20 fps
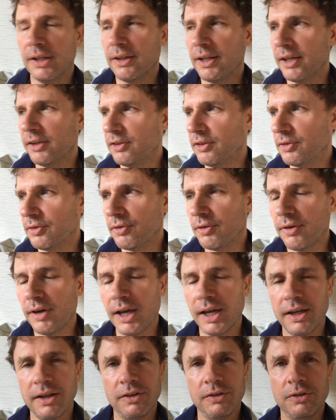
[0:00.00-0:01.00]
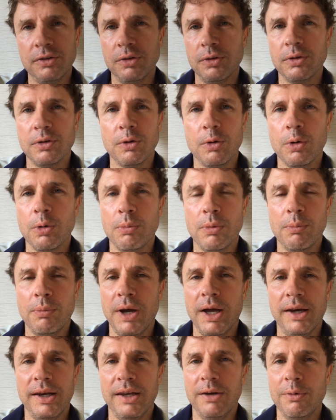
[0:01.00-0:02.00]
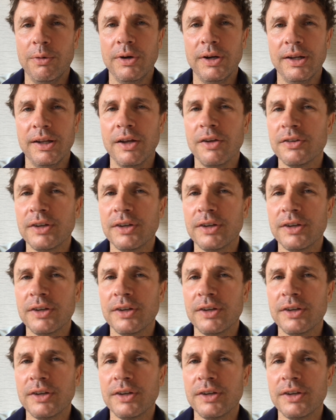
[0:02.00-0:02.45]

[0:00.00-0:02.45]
and they just fucking took all my money, really.